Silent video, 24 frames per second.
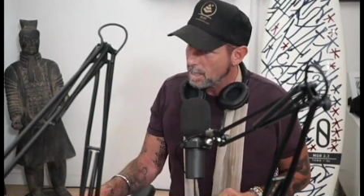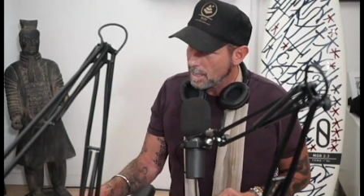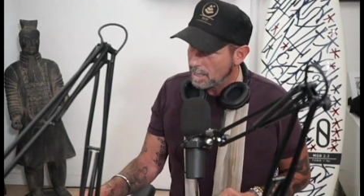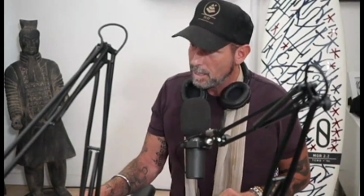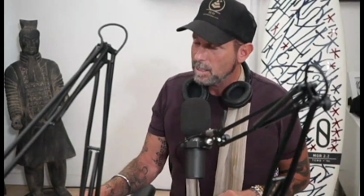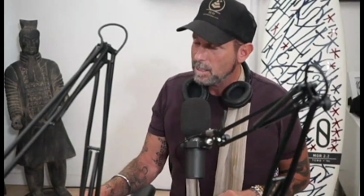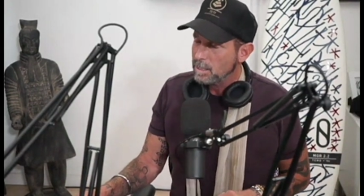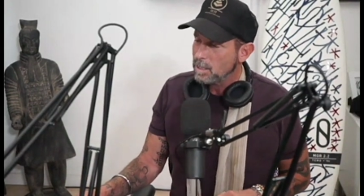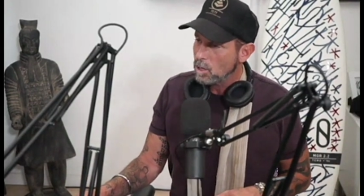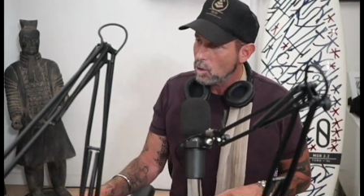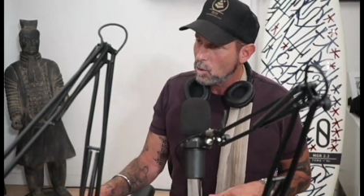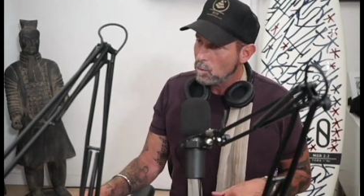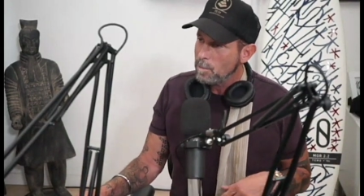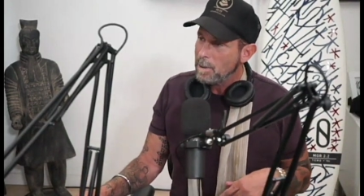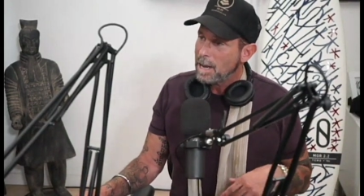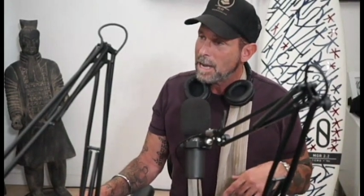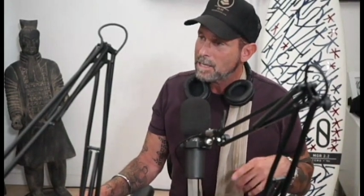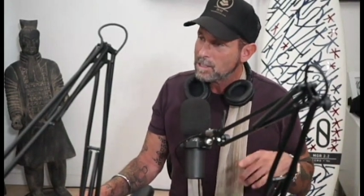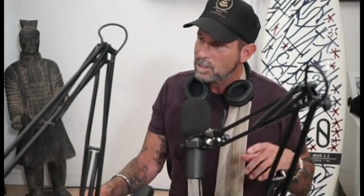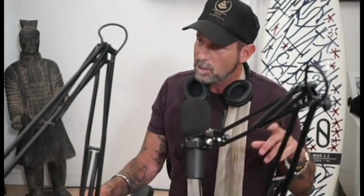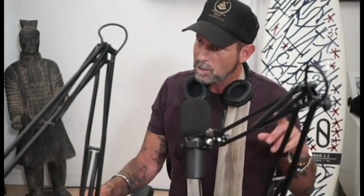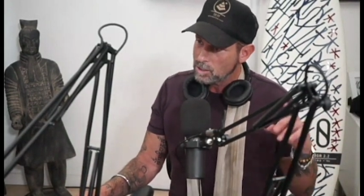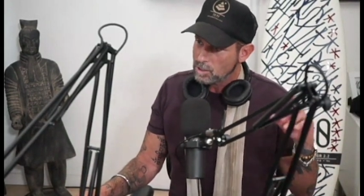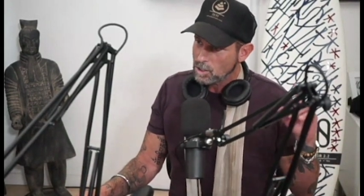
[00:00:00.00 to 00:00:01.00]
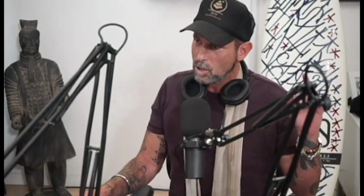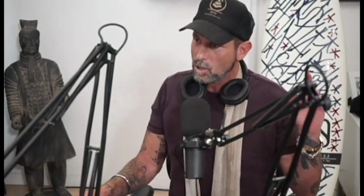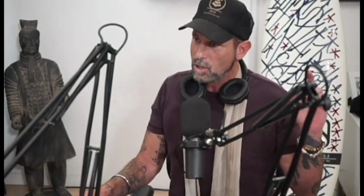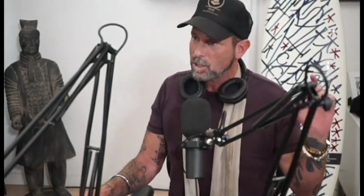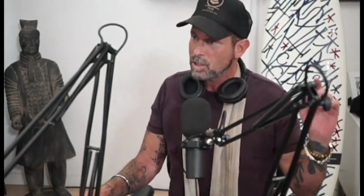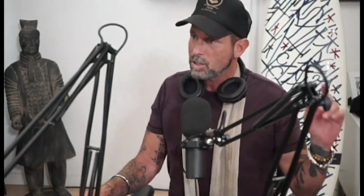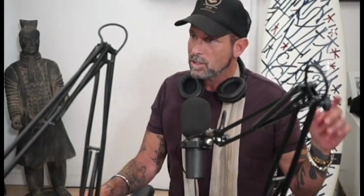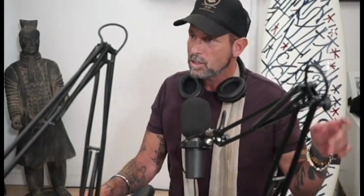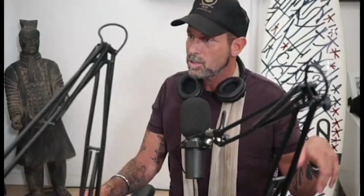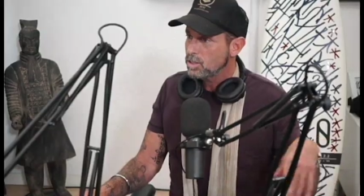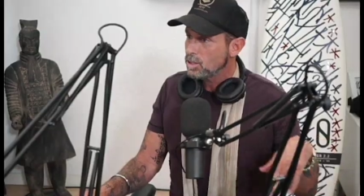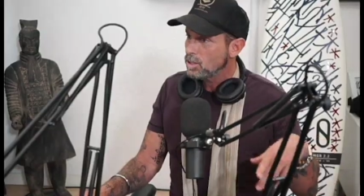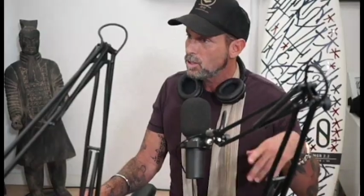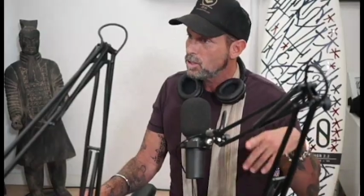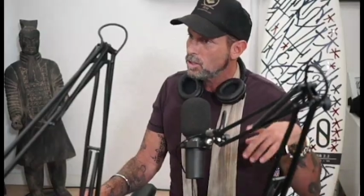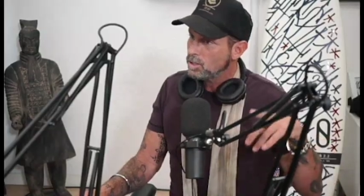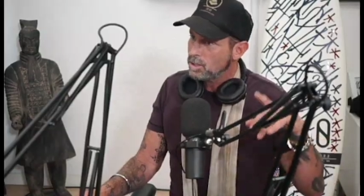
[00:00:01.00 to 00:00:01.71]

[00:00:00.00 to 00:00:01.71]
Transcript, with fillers: Like go back to the darkest dude,